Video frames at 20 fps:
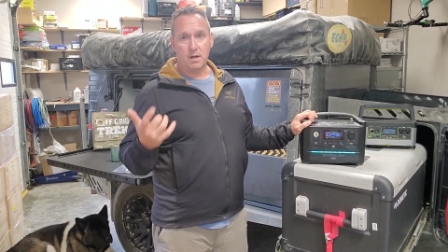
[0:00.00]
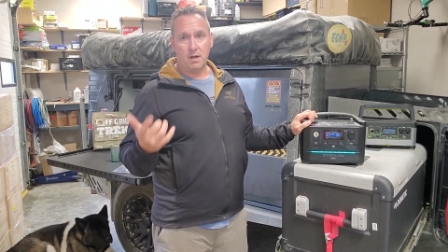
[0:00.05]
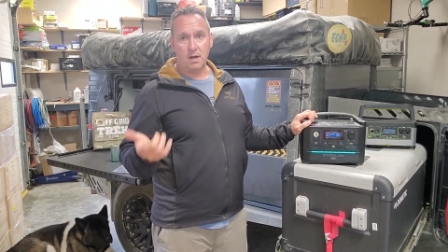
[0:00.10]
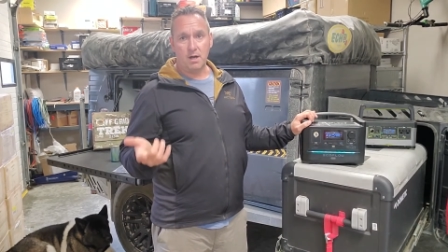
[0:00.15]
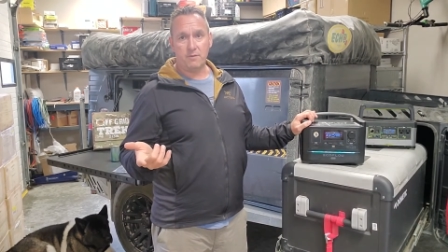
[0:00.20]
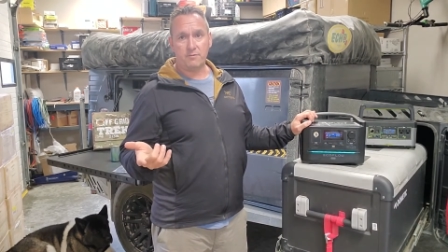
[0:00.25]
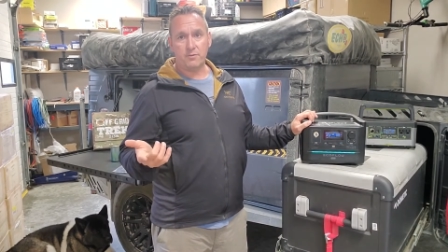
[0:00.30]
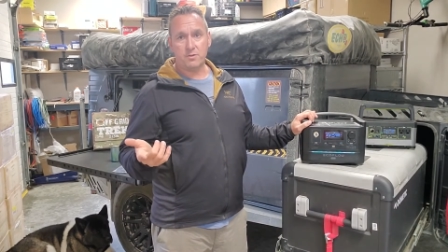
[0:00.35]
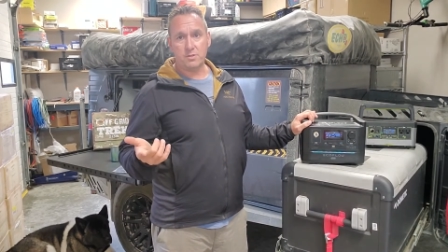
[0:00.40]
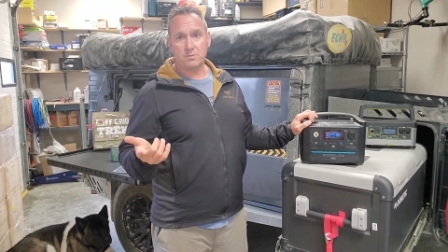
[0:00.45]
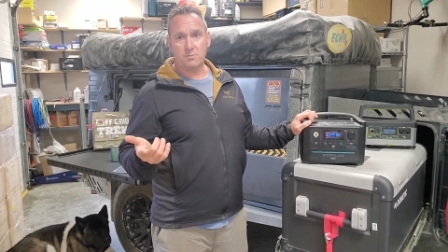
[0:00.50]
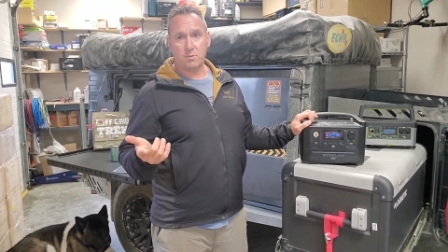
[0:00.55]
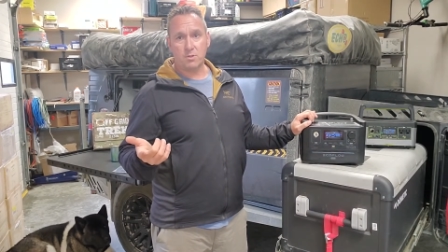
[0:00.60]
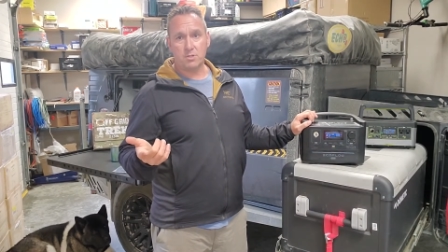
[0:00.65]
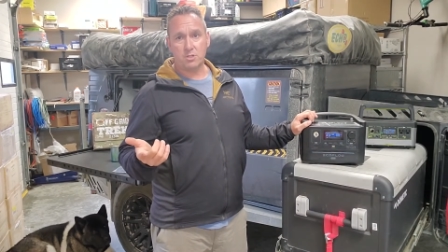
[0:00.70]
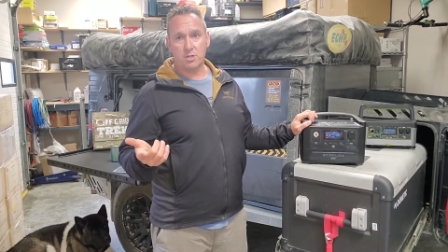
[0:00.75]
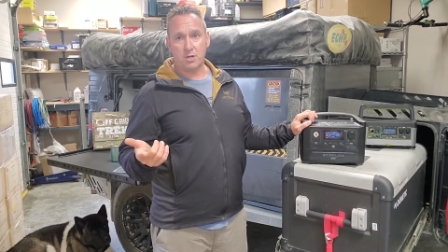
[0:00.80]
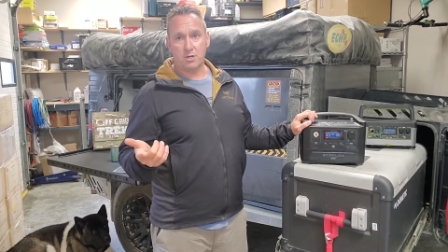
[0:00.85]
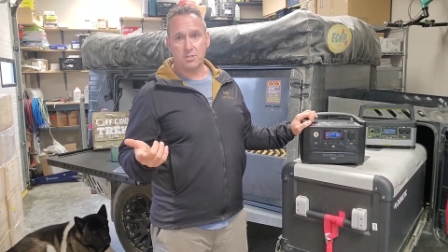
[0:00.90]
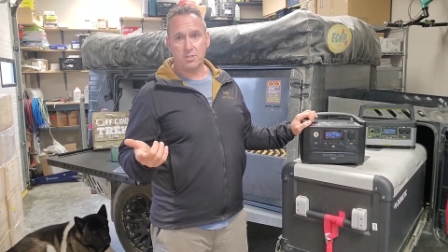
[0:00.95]
offers more
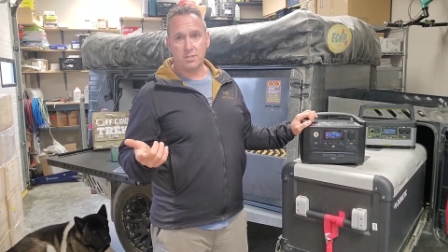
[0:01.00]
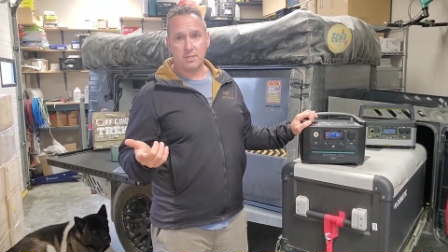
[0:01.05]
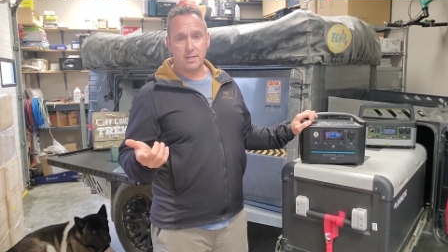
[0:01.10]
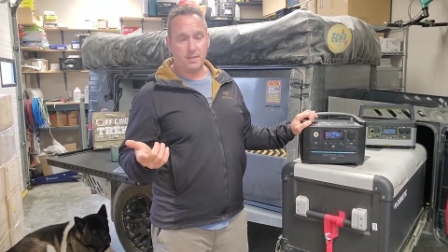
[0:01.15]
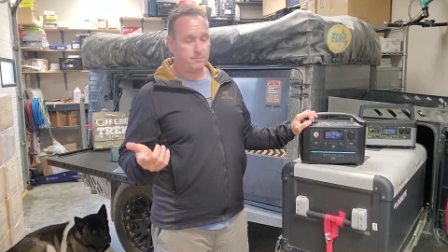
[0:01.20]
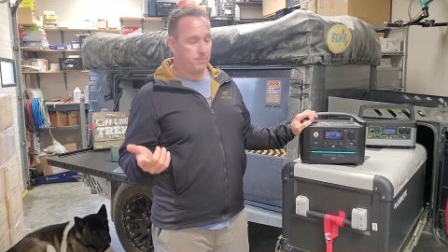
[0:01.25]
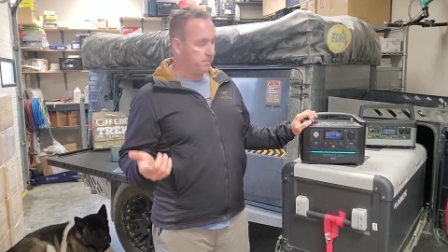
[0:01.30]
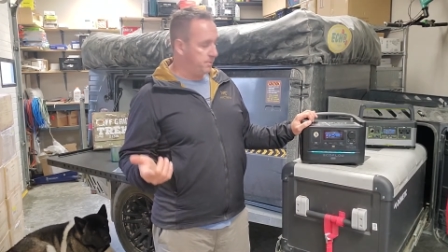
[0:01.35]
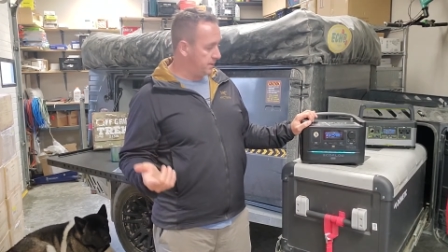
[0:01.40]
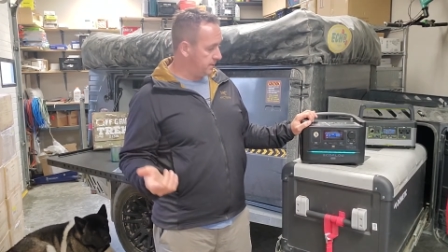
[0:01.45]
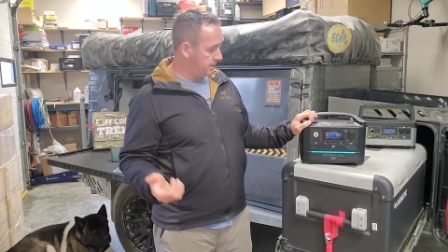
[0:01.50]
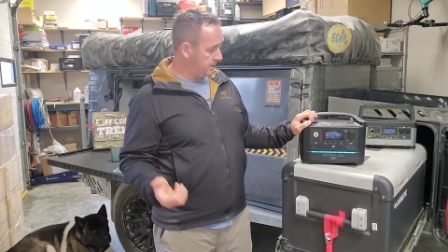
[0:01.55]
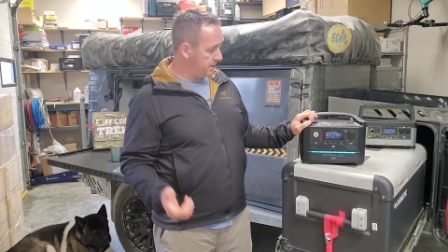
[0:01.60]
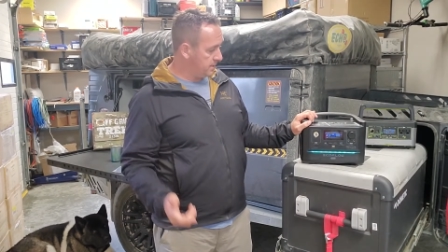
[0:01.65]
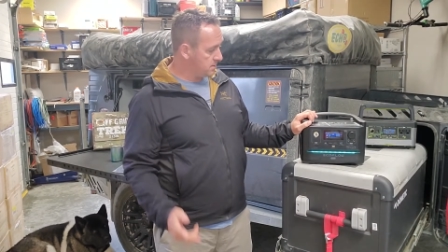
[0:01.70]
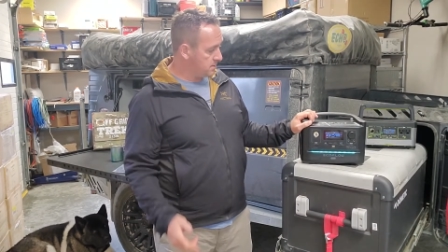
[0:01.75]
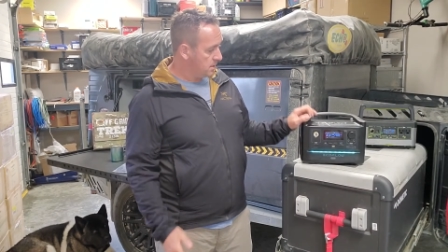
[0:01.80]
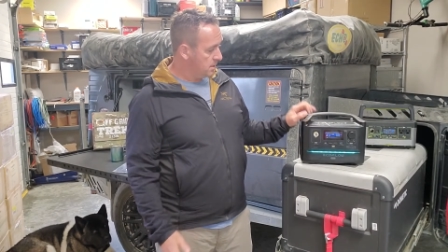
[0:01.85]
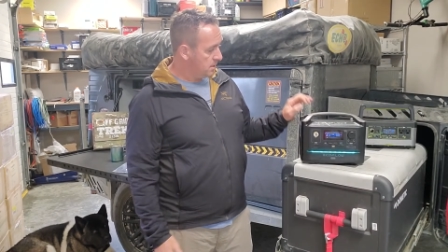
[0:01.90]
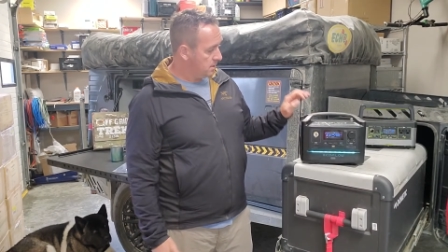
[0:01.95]
charging
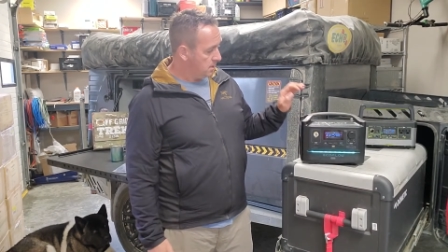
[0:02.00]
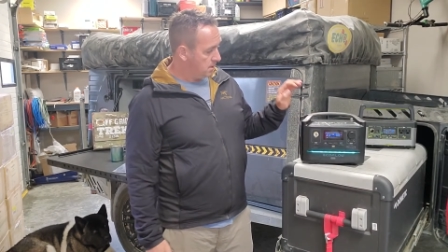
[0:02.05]
capabilities,